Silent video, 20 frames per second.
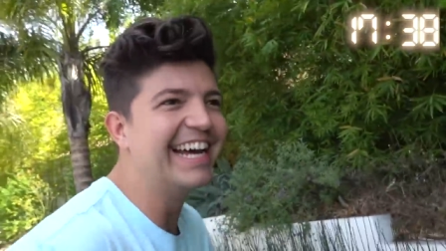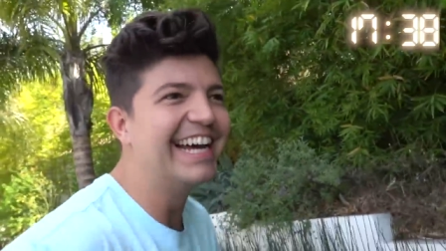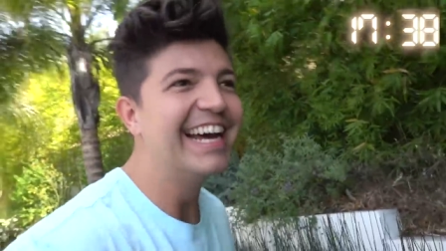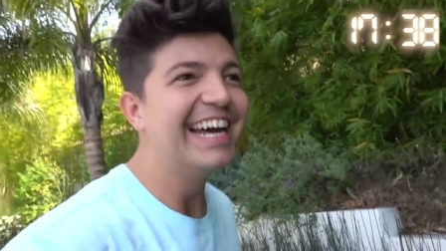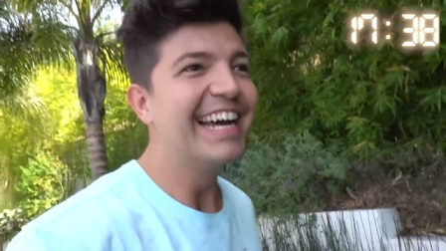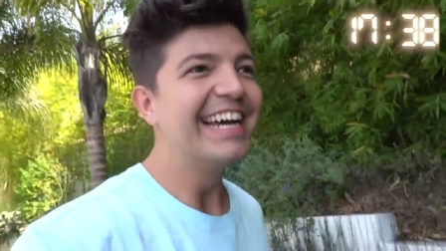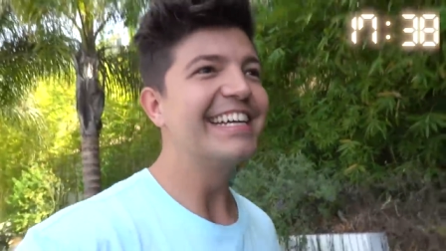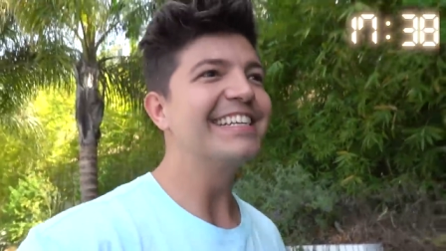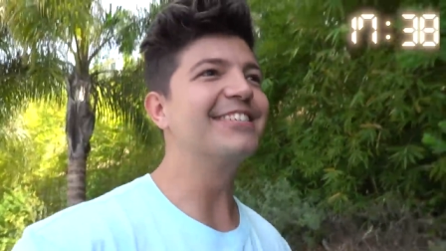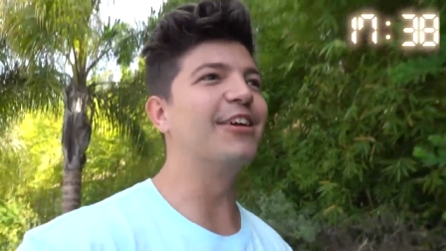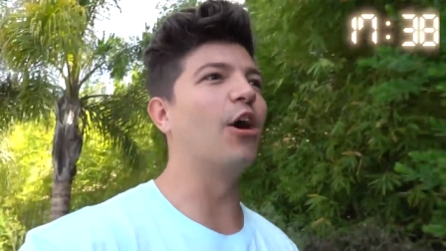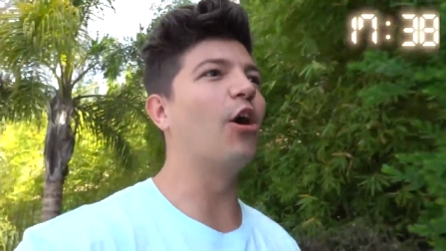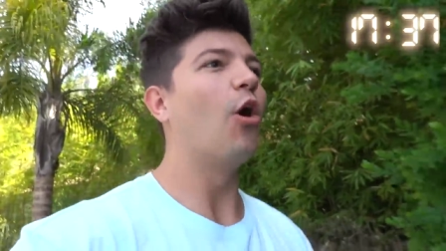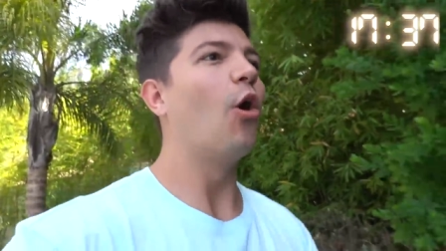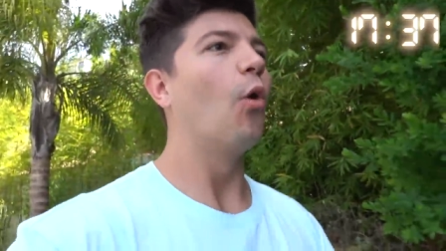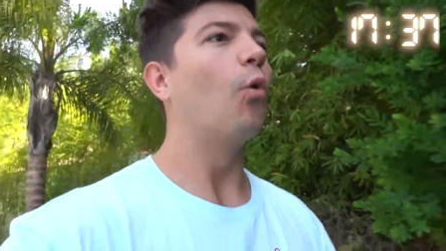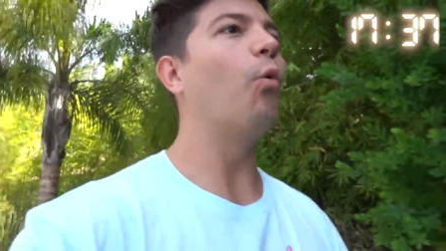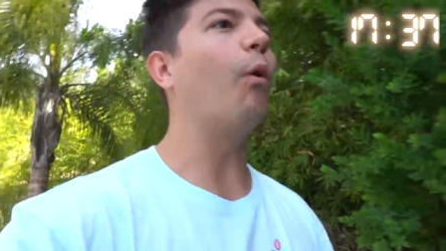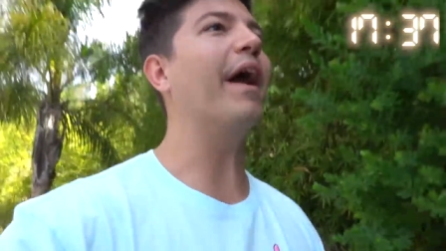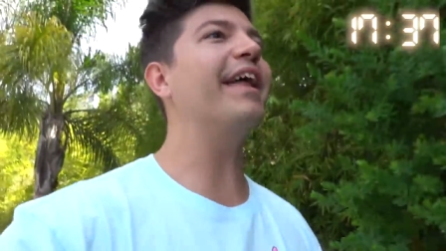walking in. Don't,
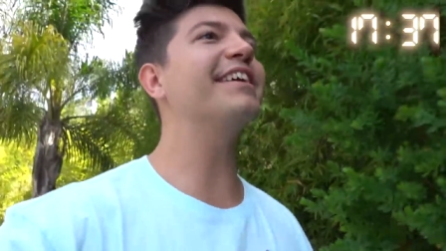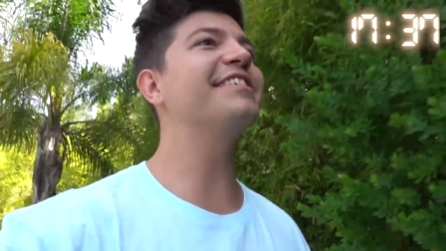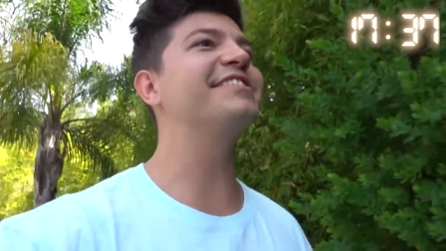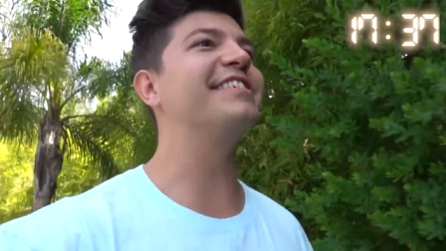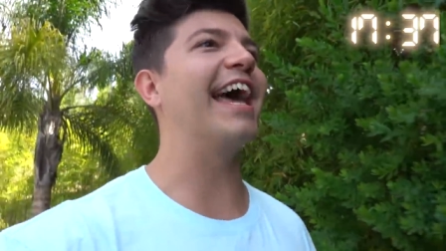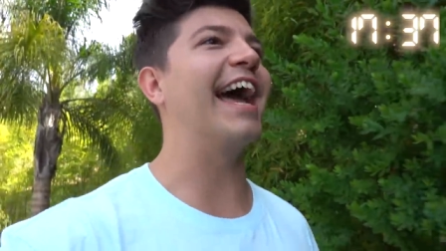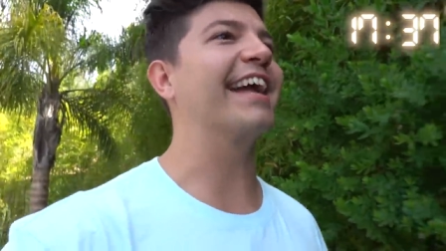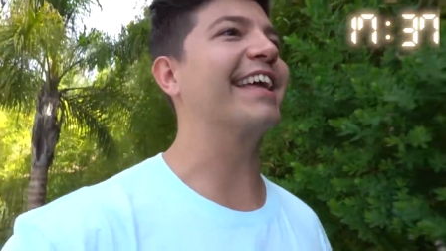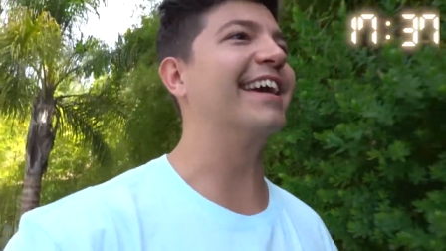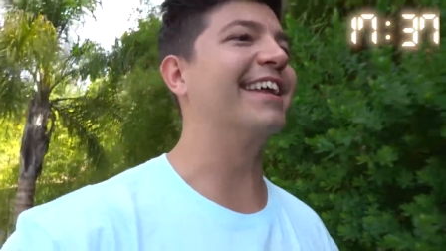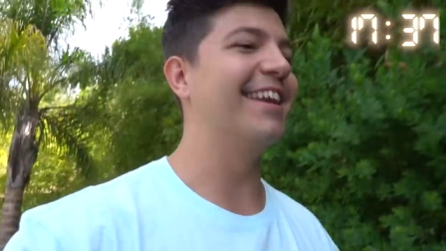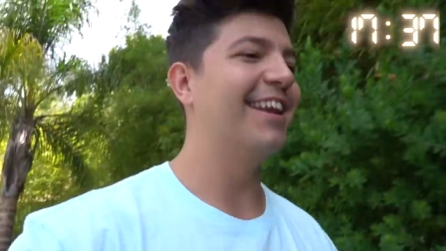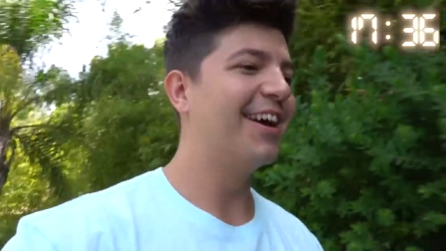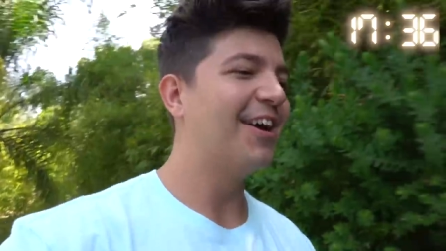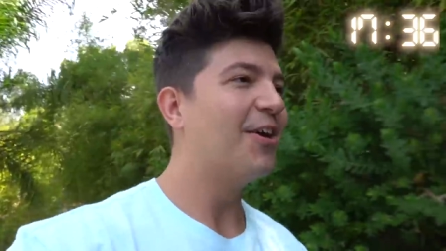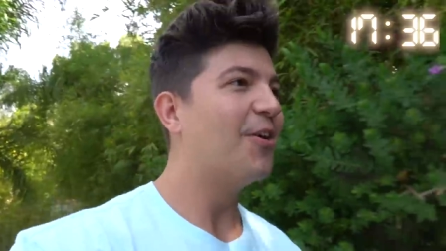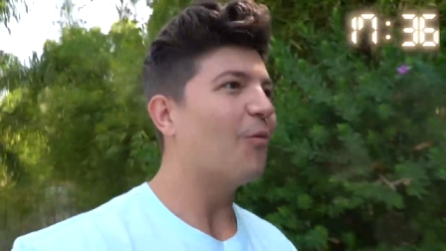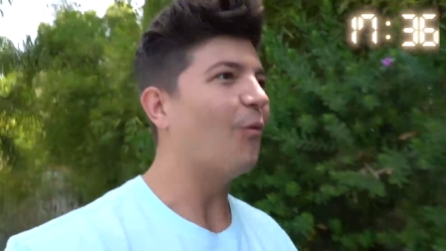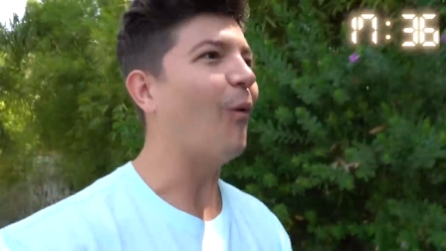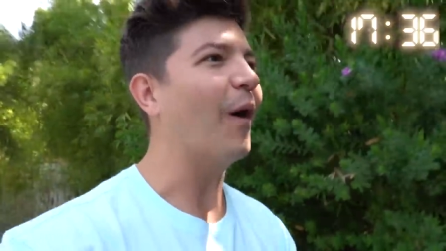wait a second,
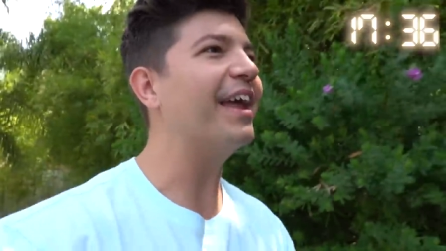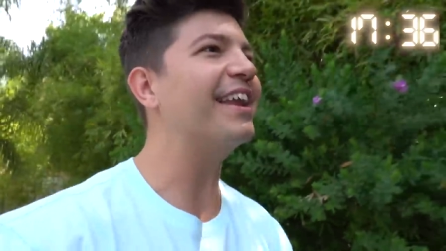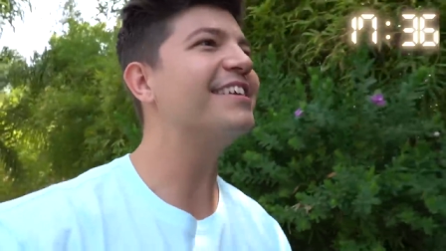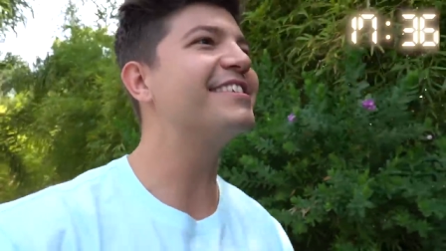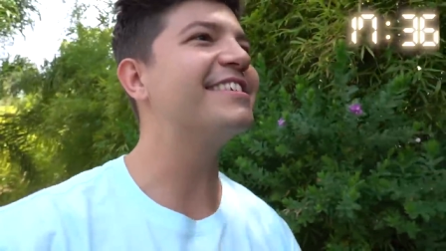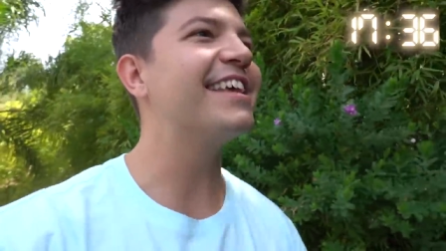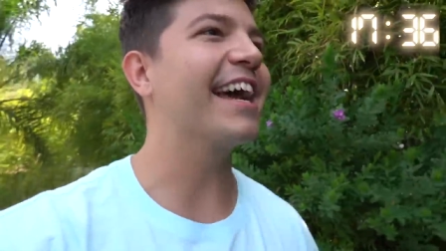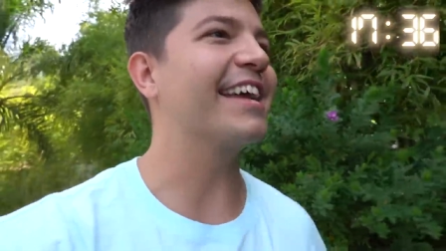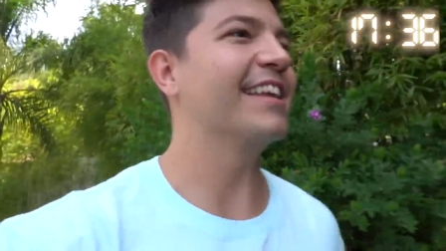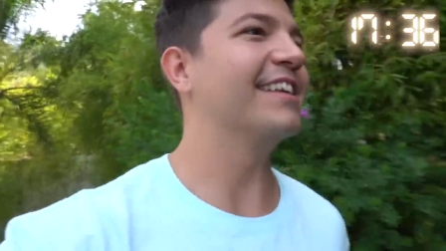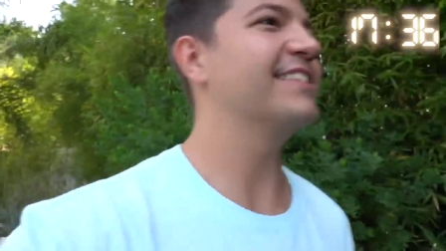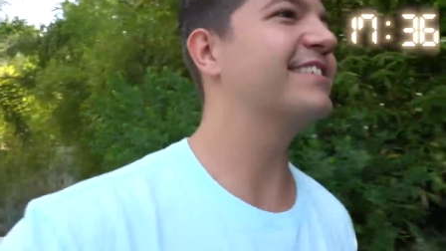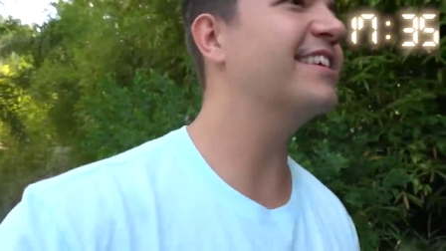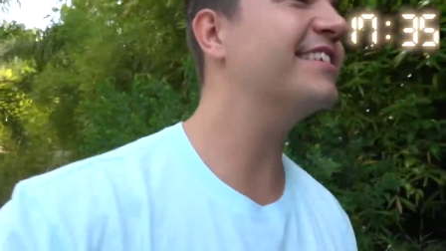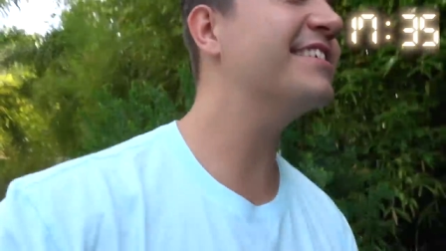wait a second. Is